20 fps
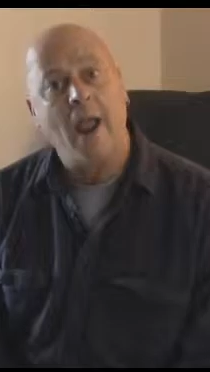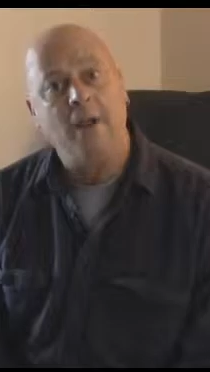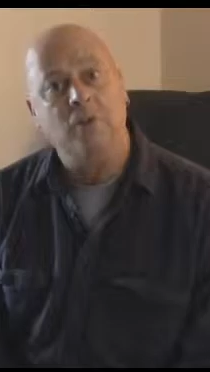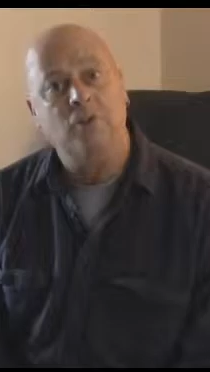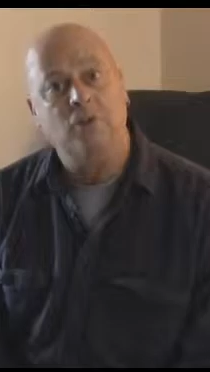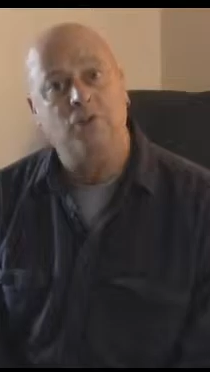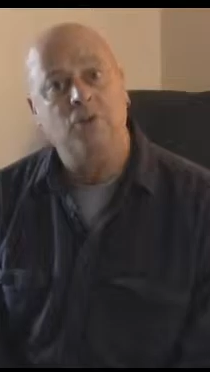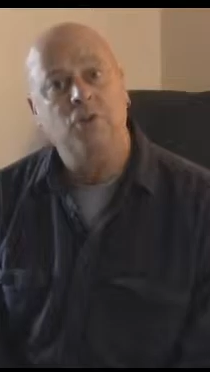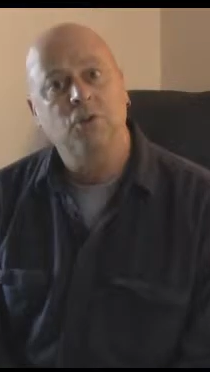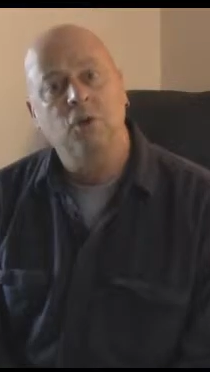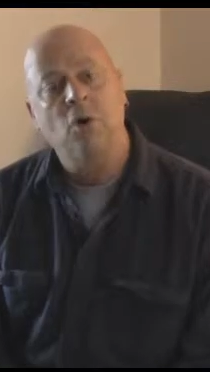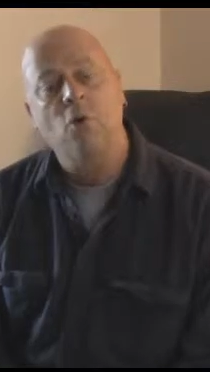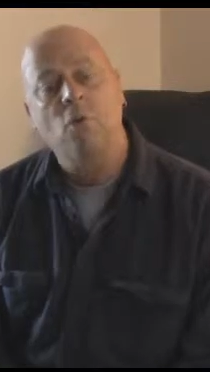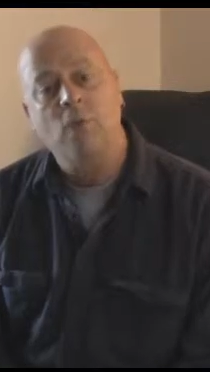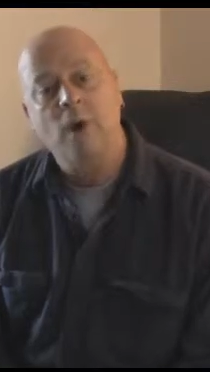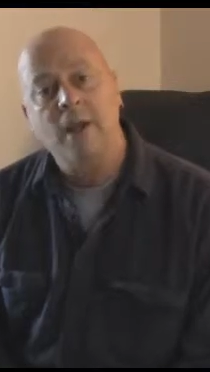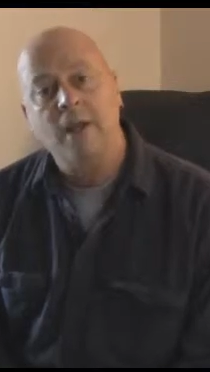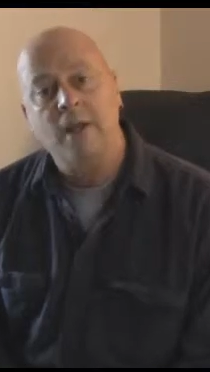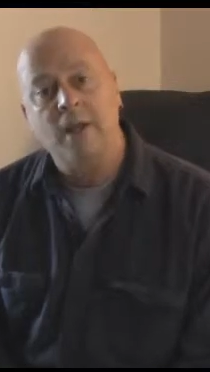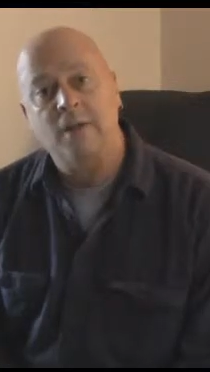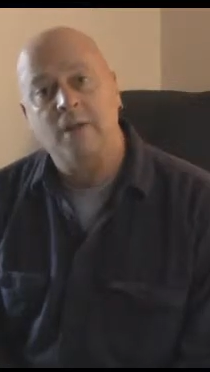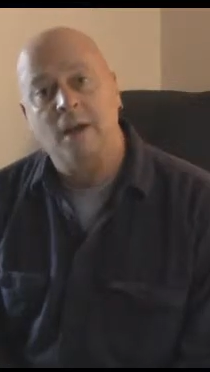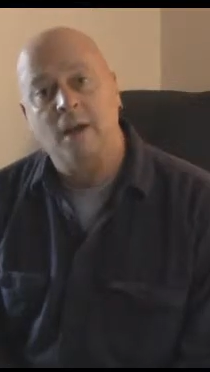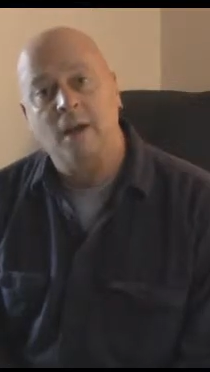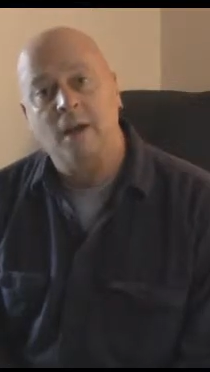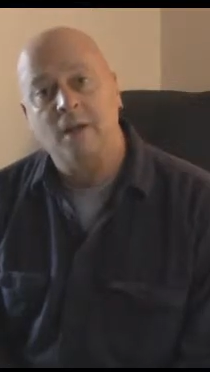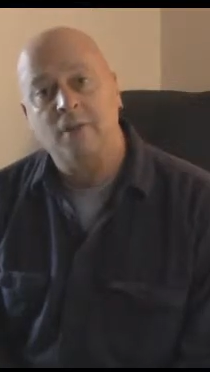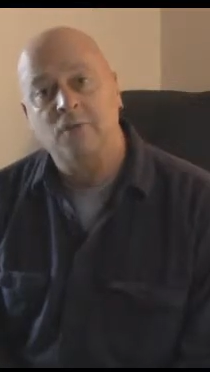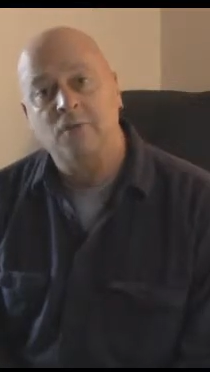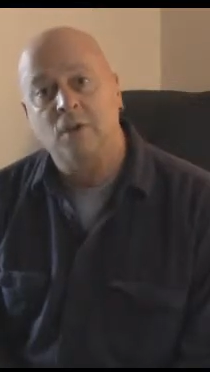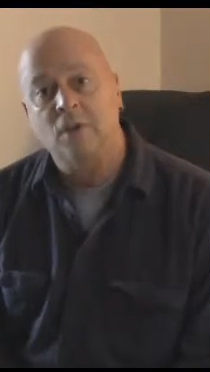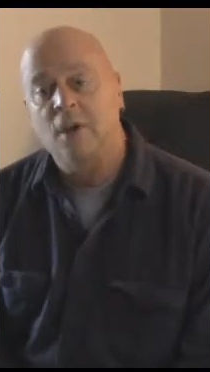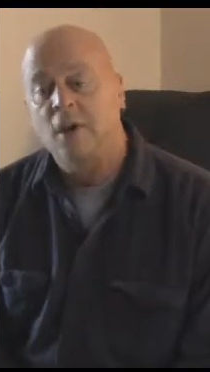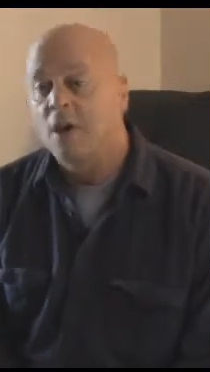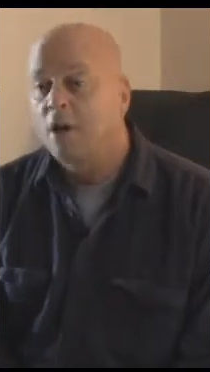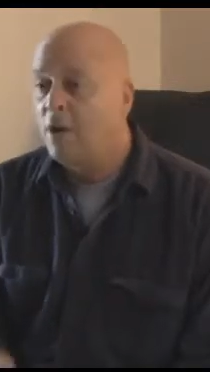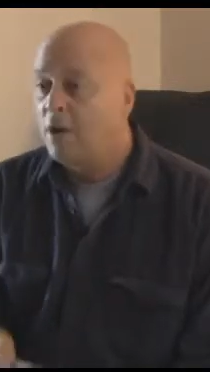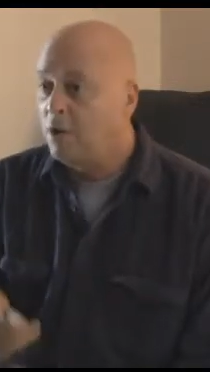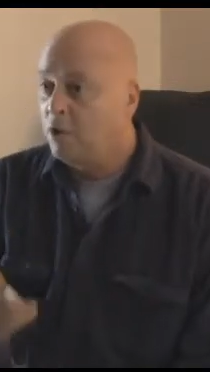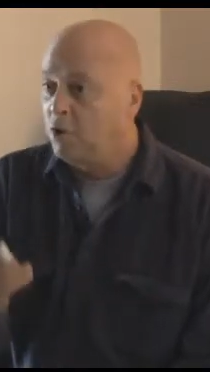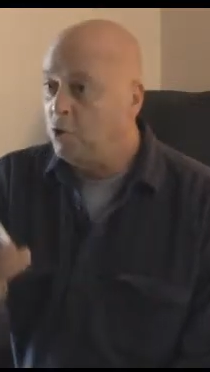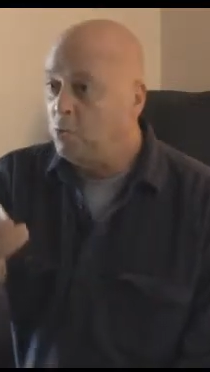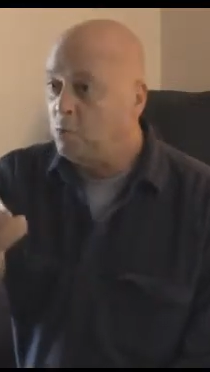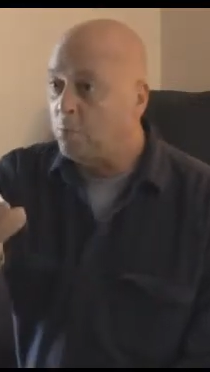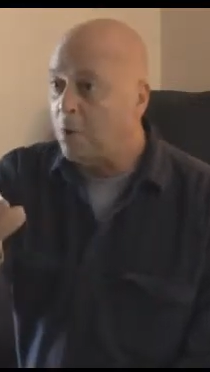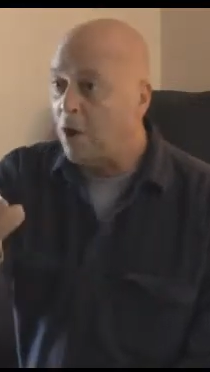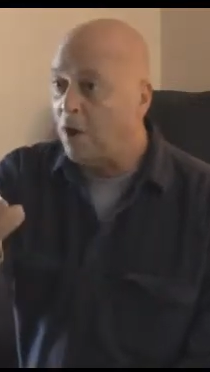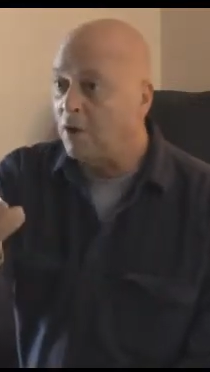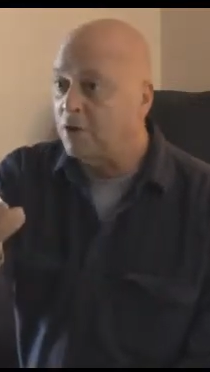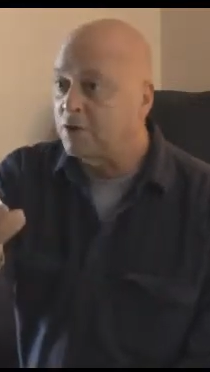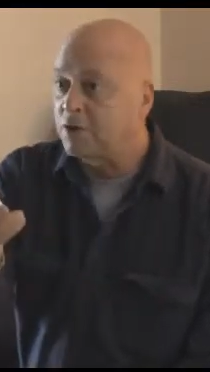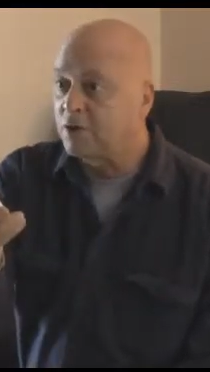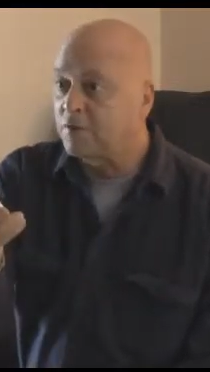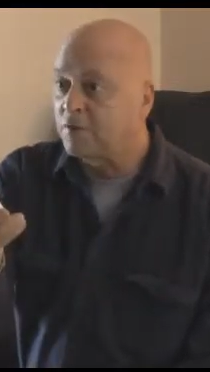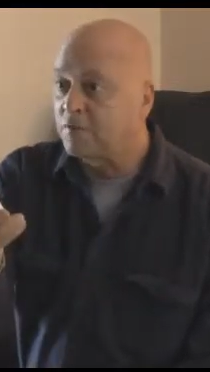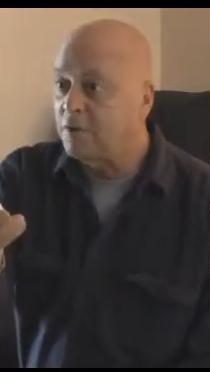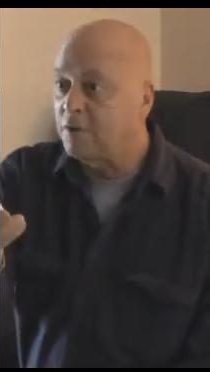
actress you don't recognize. You pause the